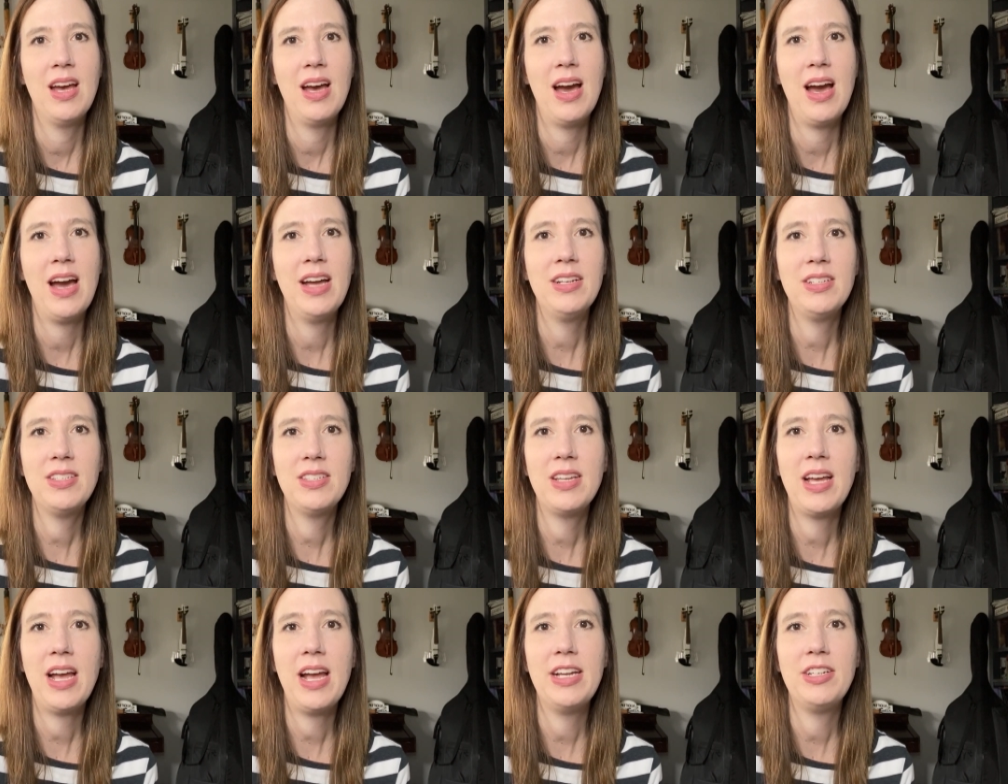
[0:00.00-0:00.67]
I
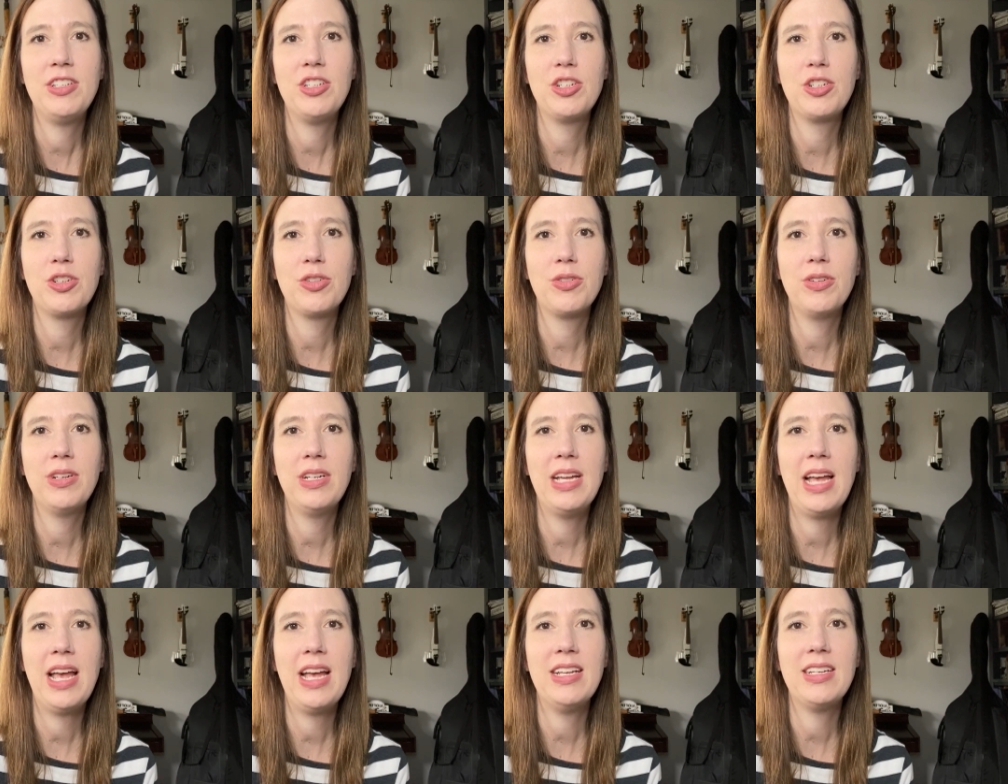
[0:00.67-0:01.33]
decided to
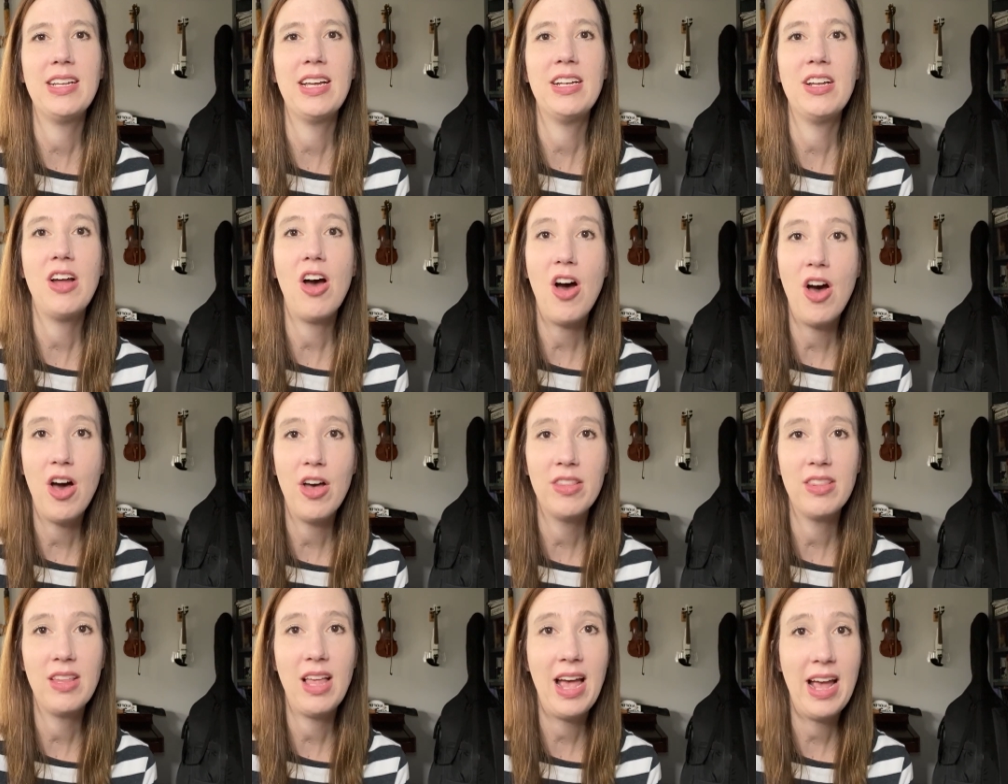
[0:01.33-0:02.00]
create an
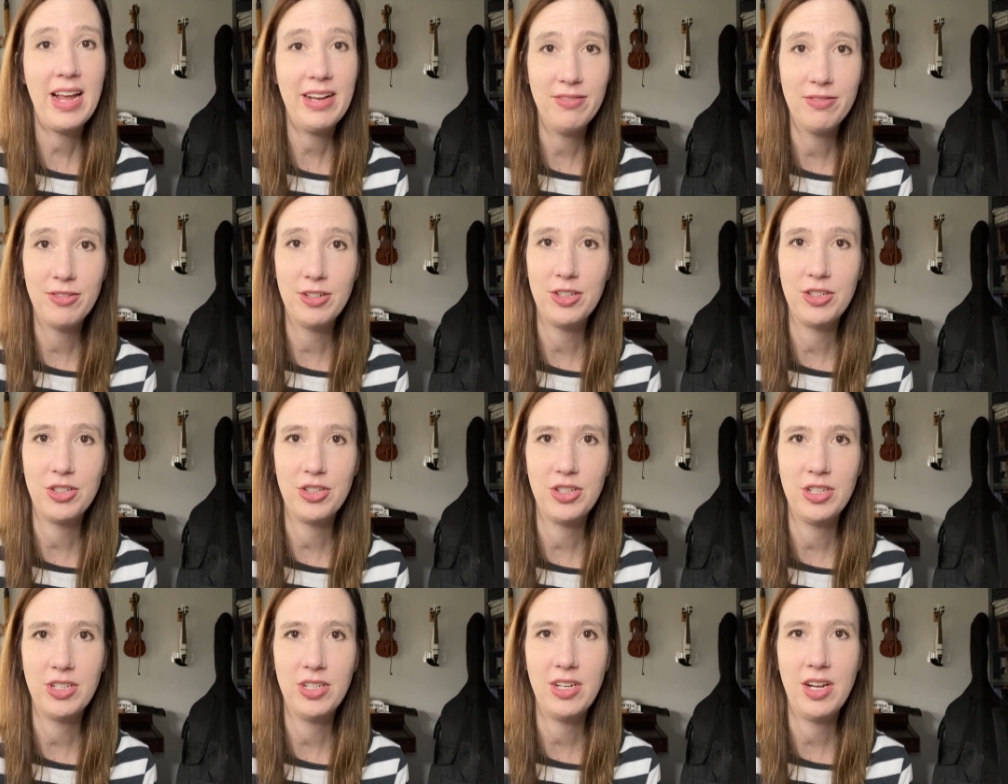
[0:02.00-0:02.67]
online
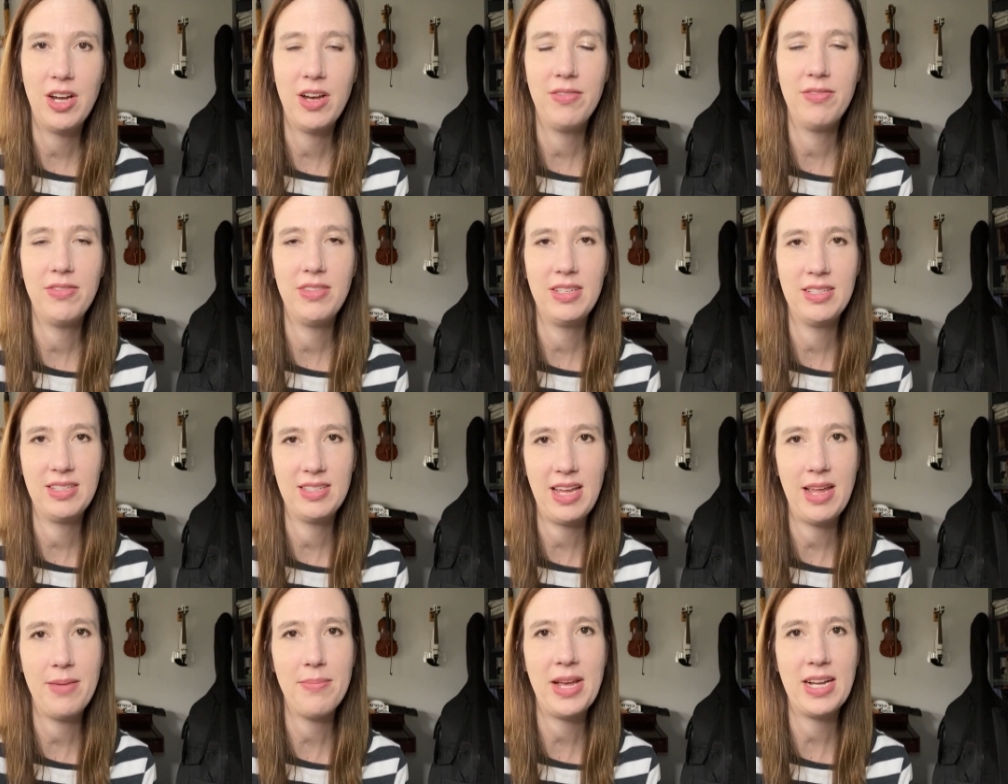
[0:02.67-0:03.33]
version of the
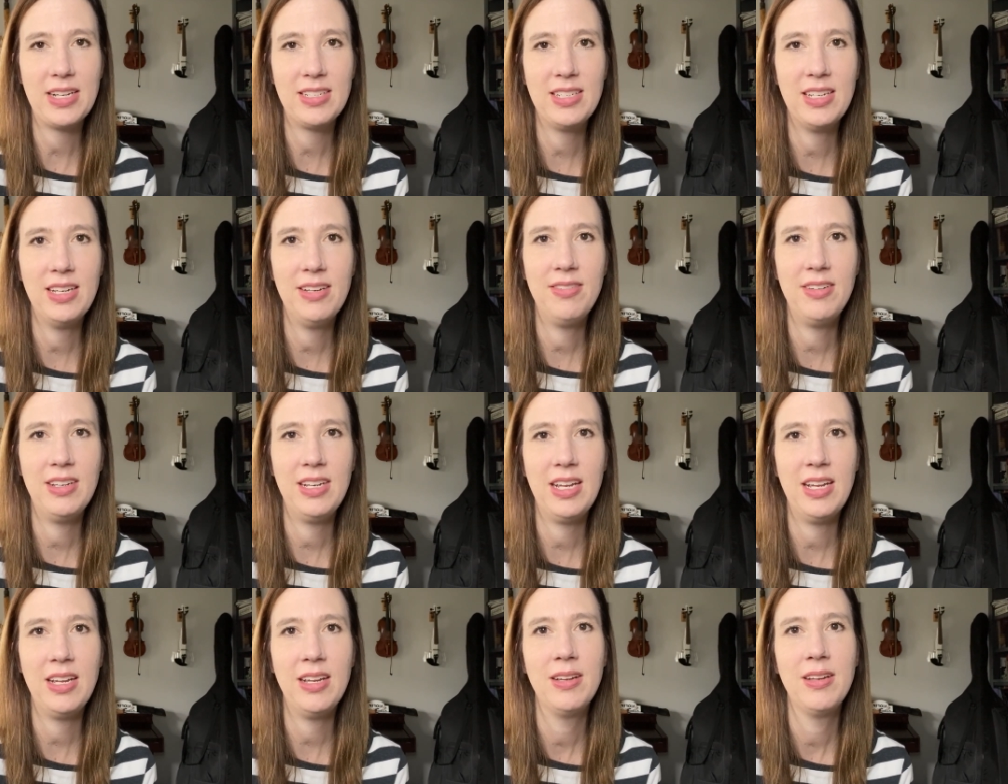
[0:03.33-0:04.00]
same
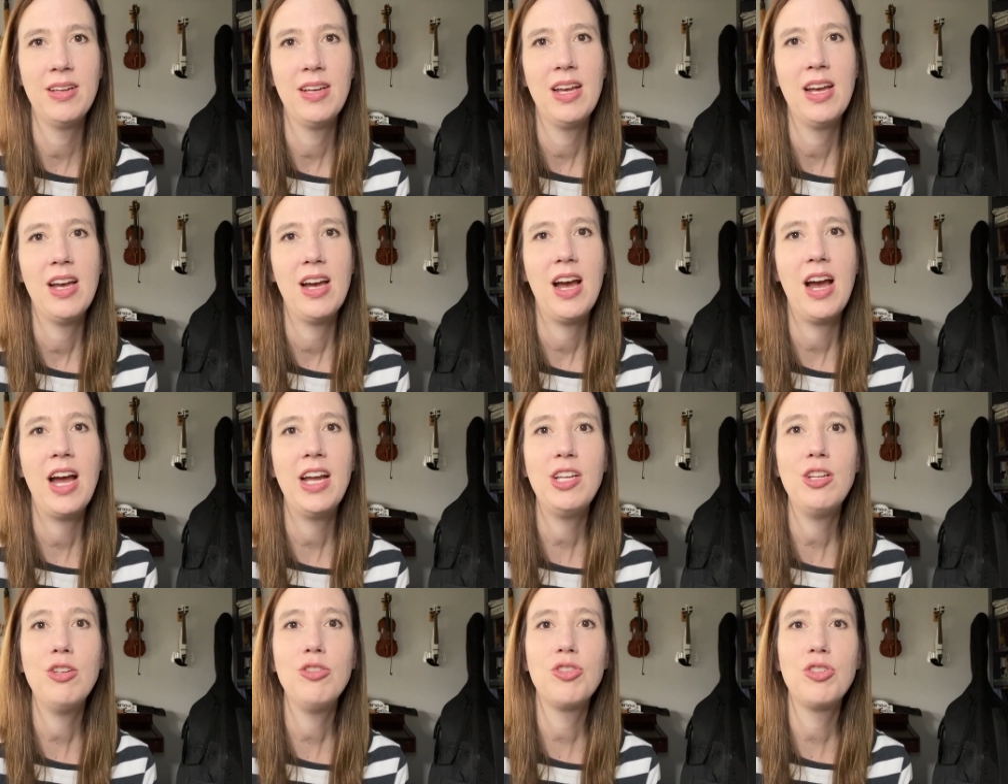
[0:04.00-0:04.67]
activity.
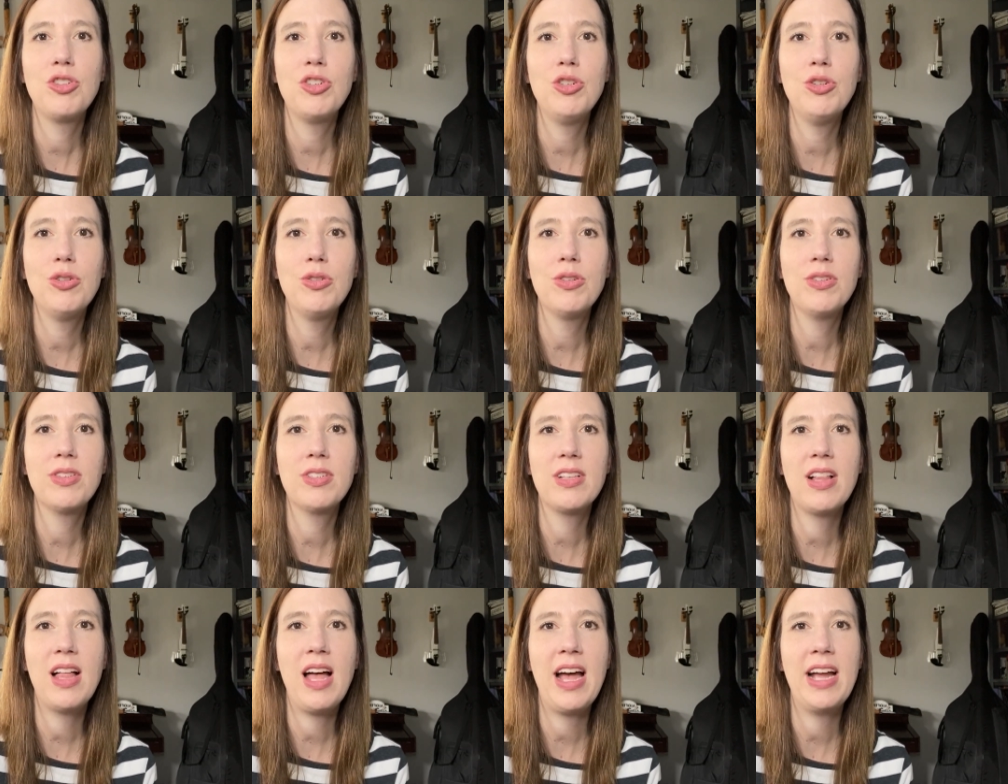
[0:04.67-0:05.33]
I used Google
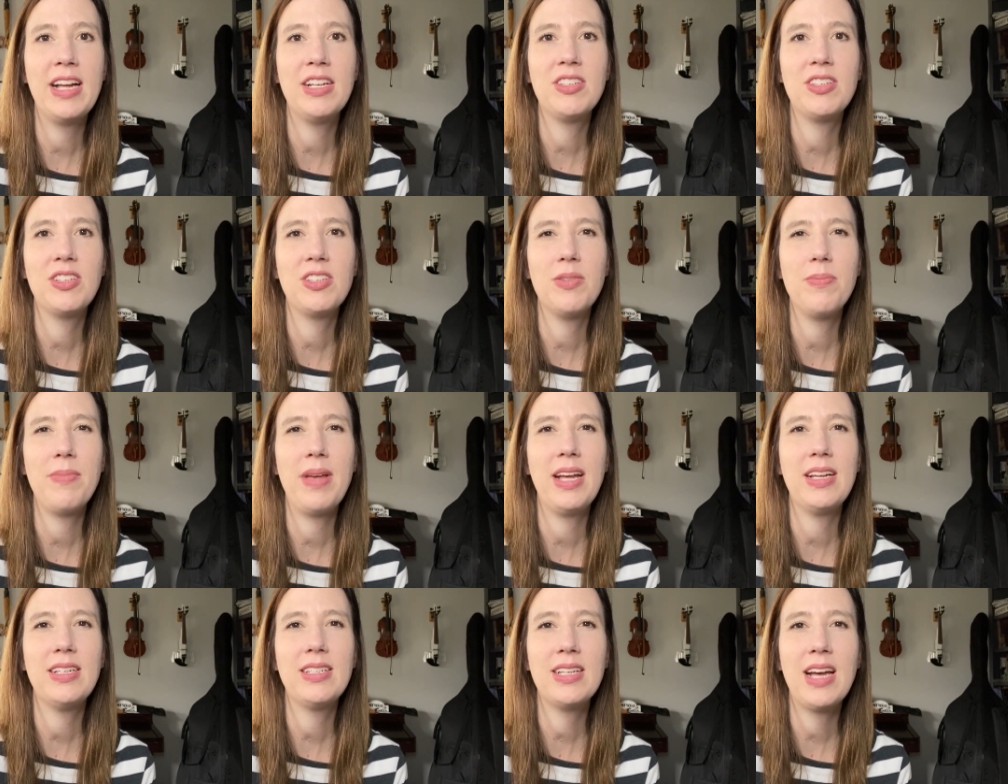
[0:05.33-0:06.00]
Slides to make